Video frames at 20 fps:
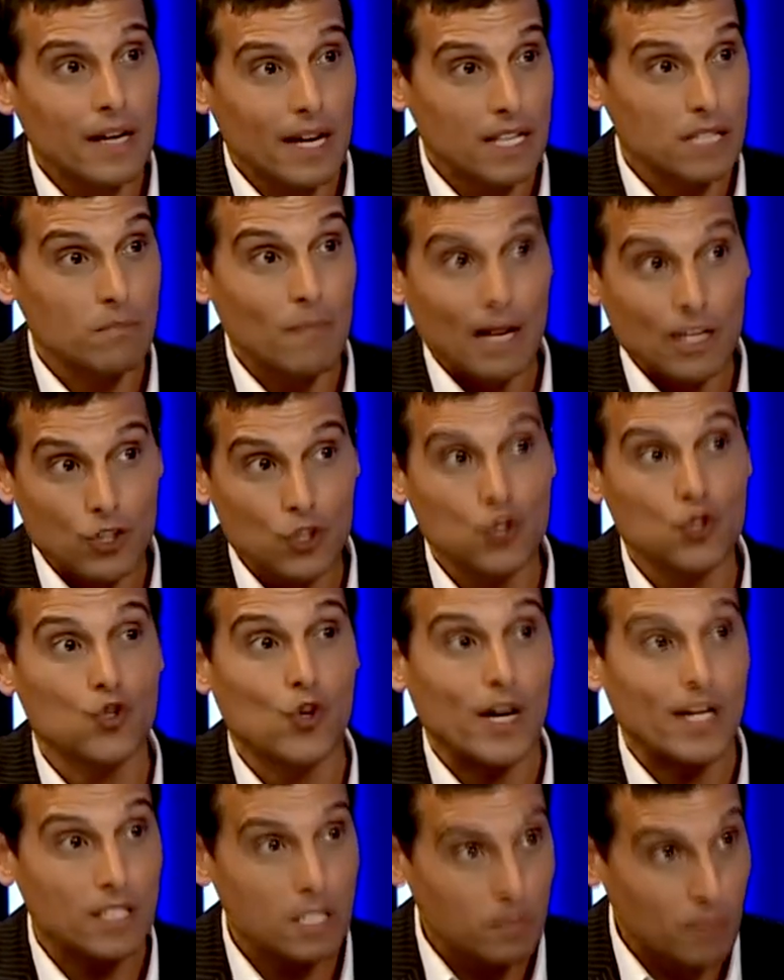as much
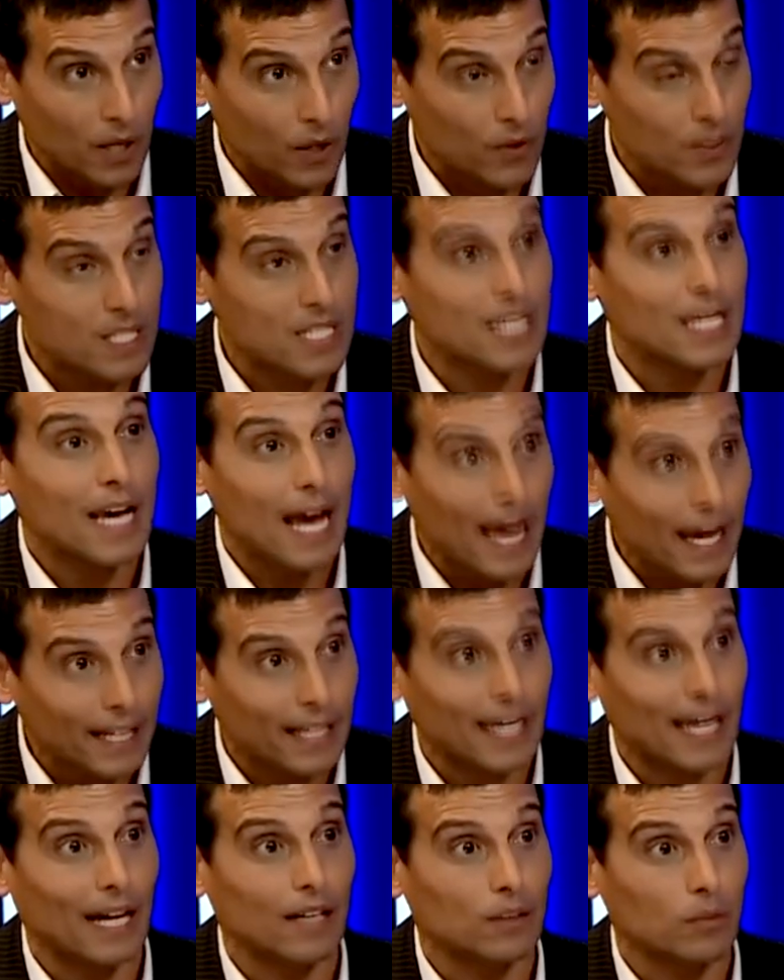transparency and
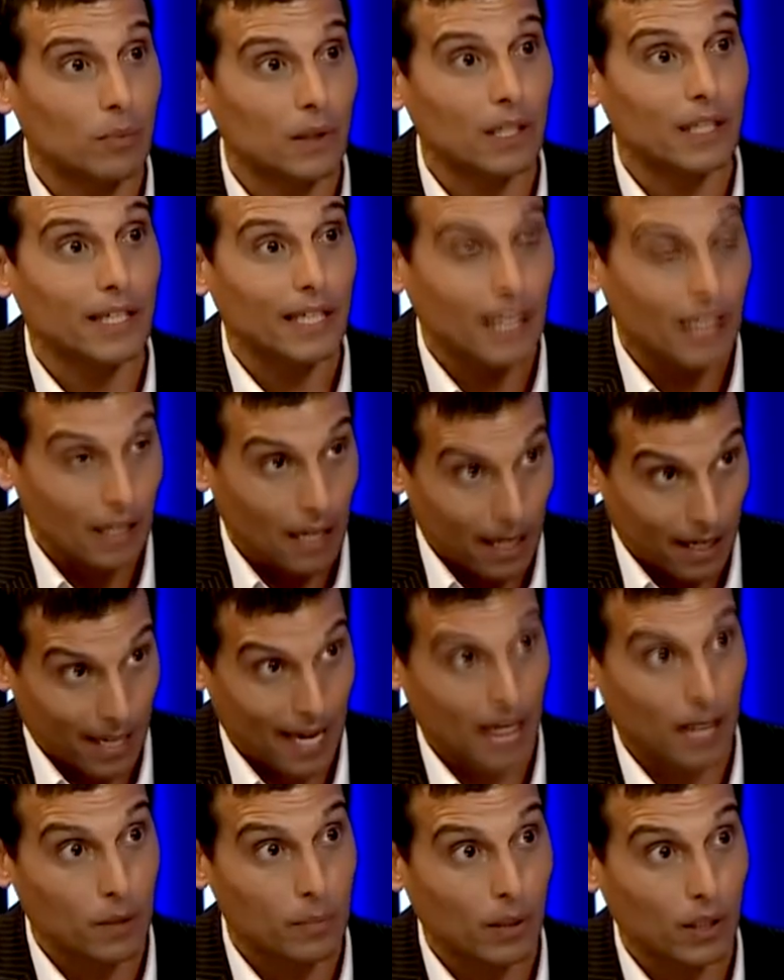accountability
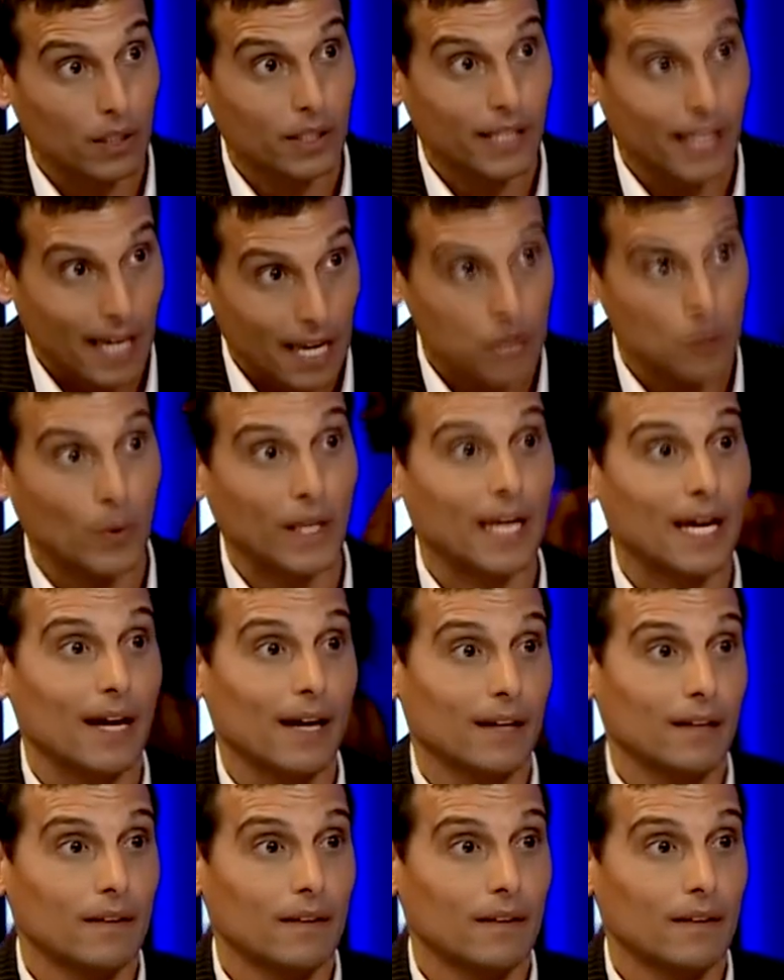accountability as we can.